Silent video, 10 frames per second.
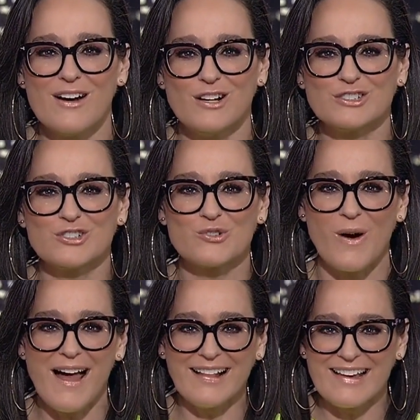
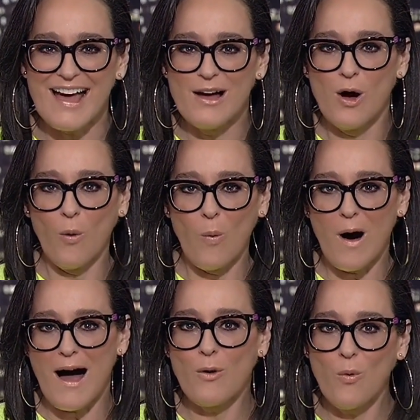Australia.
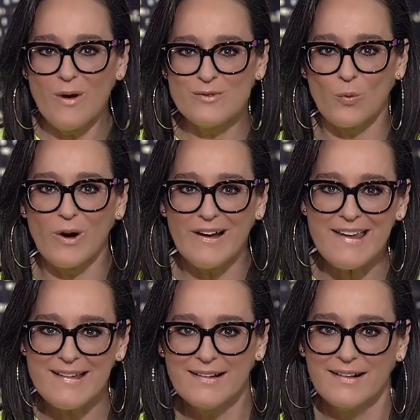Why wouldn't we?